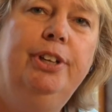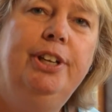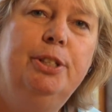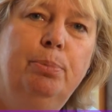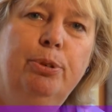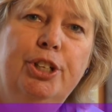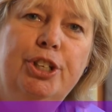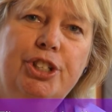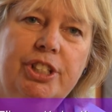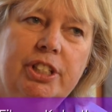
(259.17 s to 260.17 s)
need to
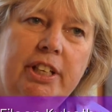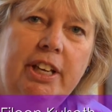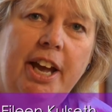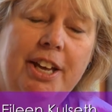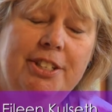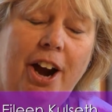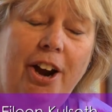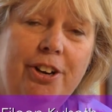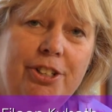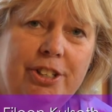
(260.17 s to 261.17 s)
push as
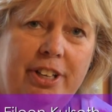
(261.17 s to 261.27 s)
hard as you